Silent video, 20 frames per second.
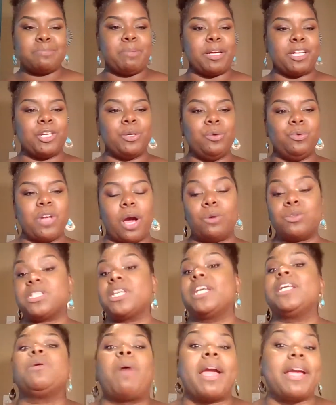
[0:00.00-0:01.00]
But who knows?
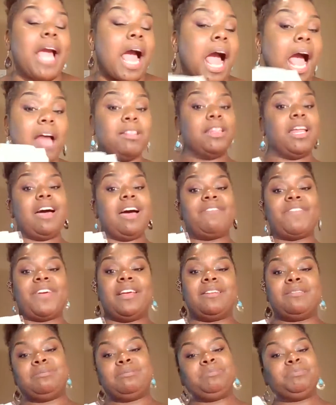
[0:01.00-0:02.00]
Anyway, I love it.